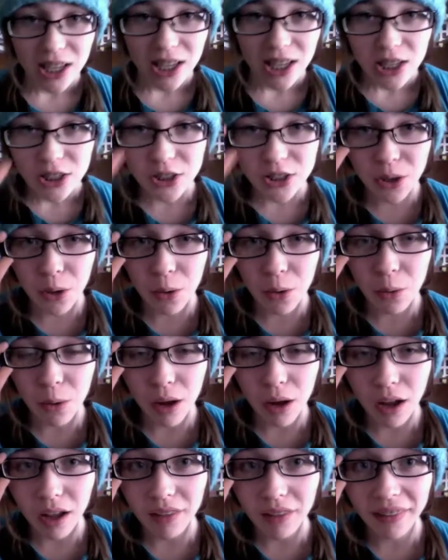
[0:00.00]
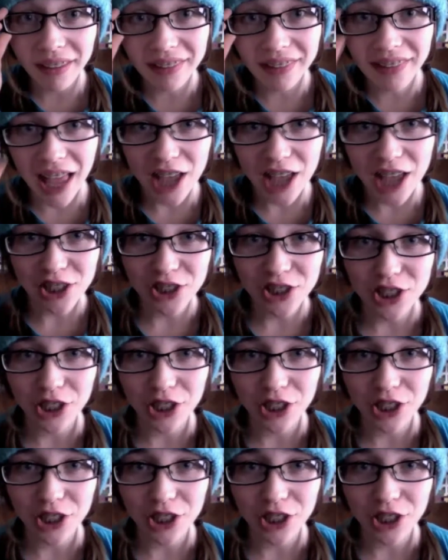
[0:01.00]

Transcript: So, like last